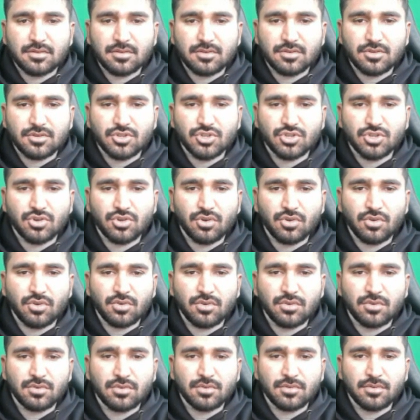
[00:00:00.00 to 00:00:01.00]

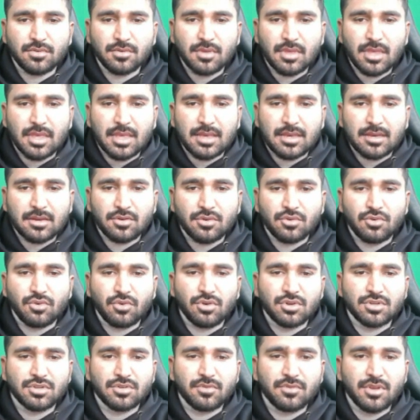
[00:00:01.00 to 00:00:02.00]
So
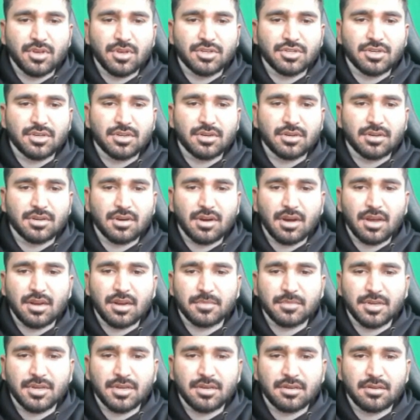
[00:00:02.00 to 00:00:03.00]
course evaluation in
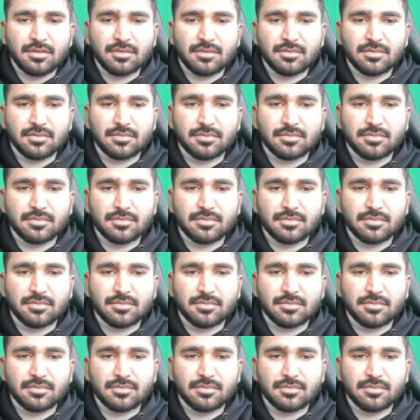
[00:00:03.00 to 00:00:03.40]
column D.